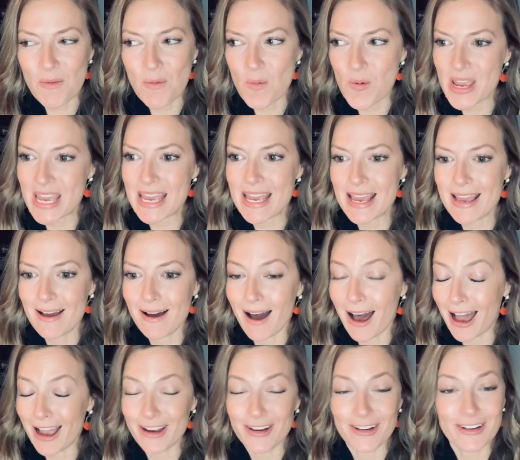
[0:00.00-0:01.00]
we
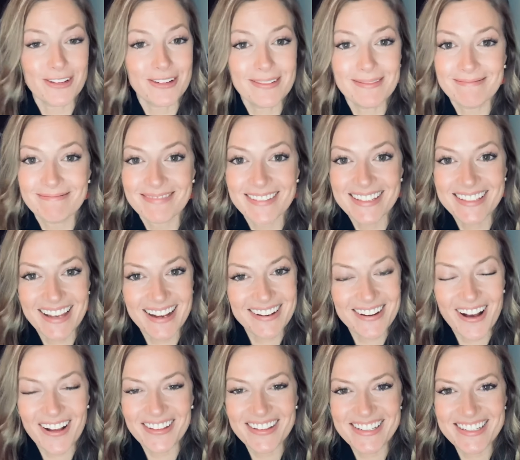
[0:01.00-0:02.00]
hired the
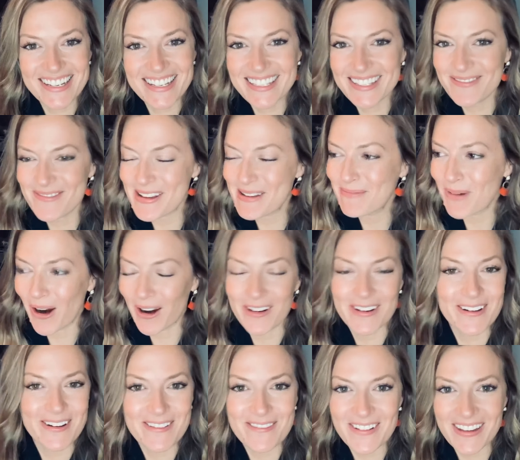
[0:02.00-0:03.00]
technologist, we
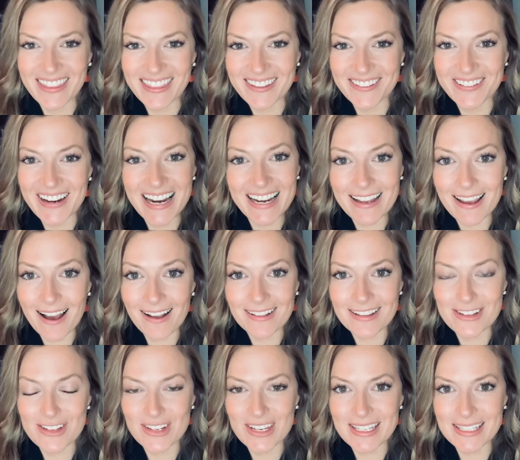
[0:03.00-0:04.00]
partnered with the
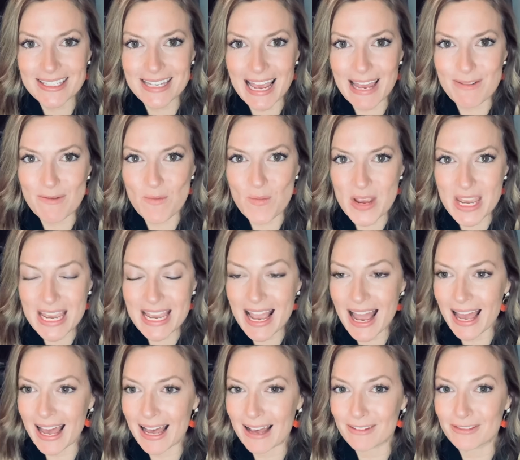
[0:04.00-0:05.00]
radiologist, and we
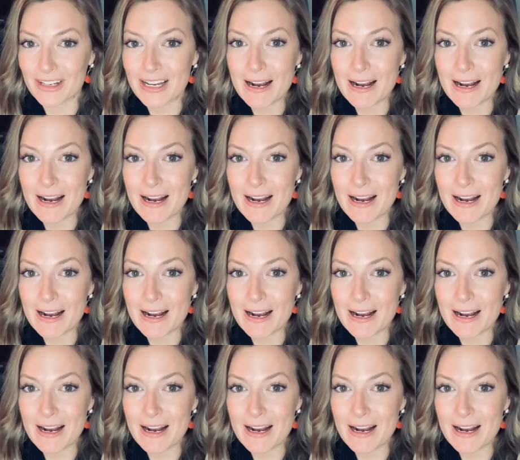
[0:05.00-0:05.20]
have